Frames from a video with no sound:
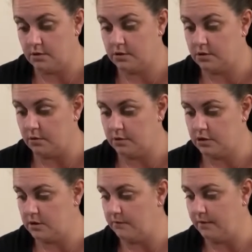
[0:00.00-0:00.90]
So
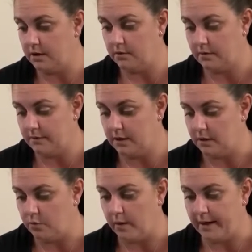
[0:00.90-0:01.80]
much stuff I don't even
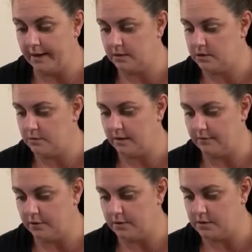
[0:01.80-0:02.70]
need. Why do we have
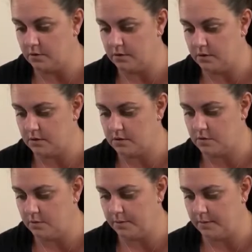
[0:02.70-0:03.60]
all this old
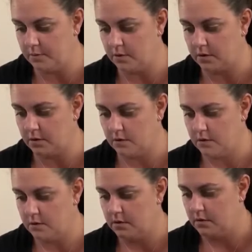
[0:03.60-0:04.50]
school paperwork?
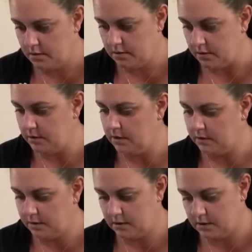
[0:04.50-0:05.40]
Don't need
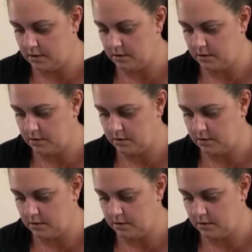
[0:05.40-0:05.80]
all this.